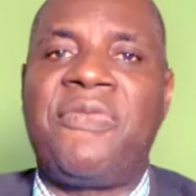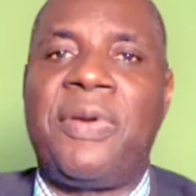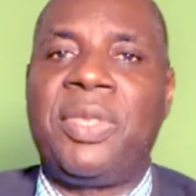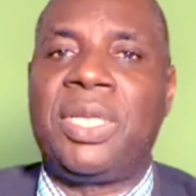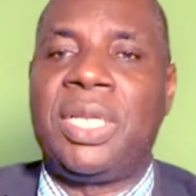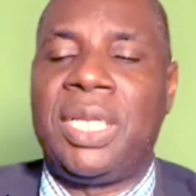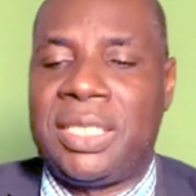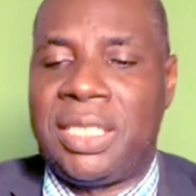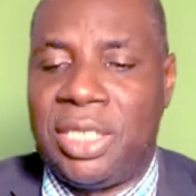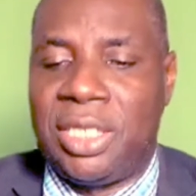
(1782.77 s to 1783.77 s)
from the
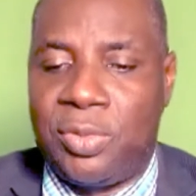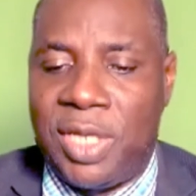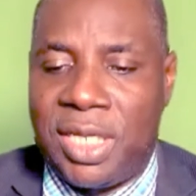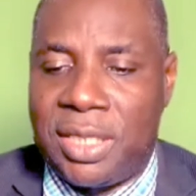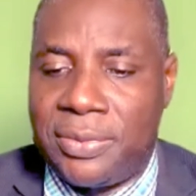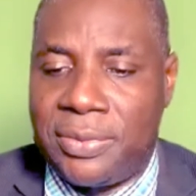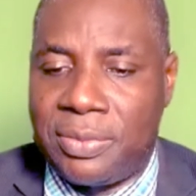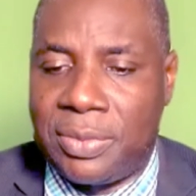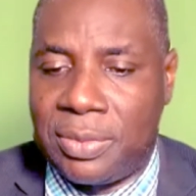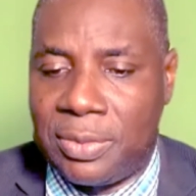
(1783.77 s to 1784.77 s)
lesson this week.
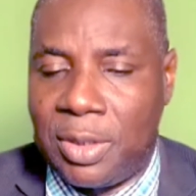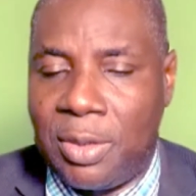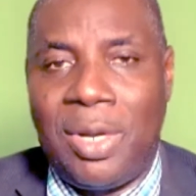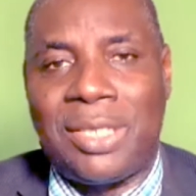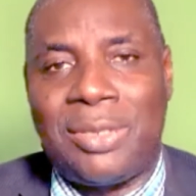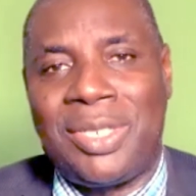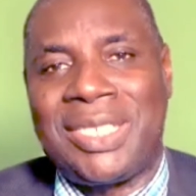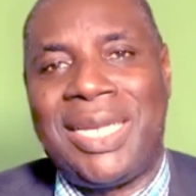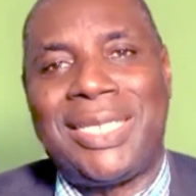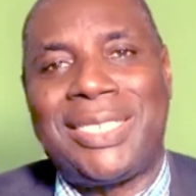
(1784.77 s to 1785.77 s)
What
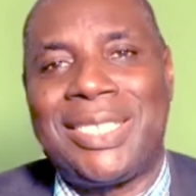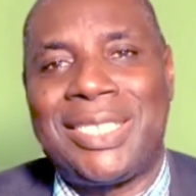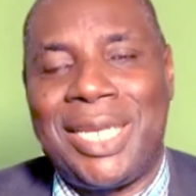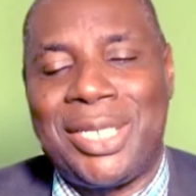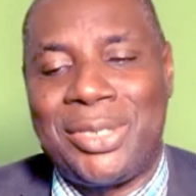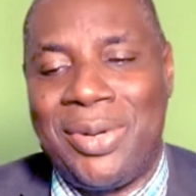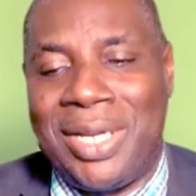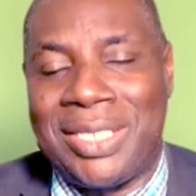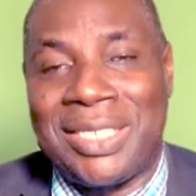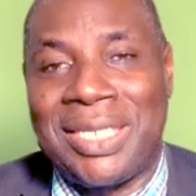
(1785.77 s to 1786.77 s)
was the lesson saying to
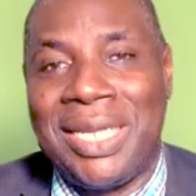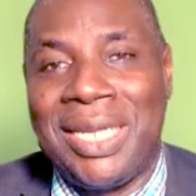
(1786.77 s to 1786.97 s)
us?